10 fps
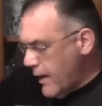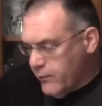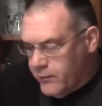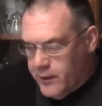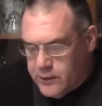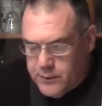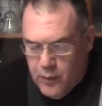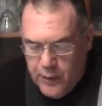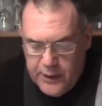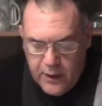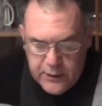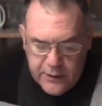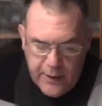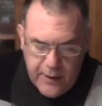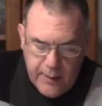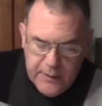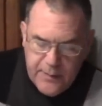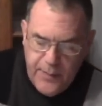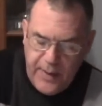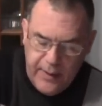have a real small youngster here that was
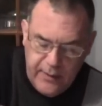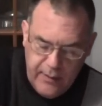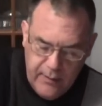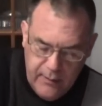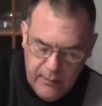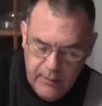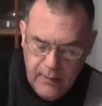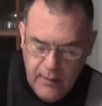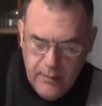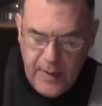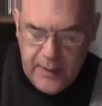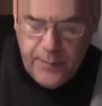abandoned by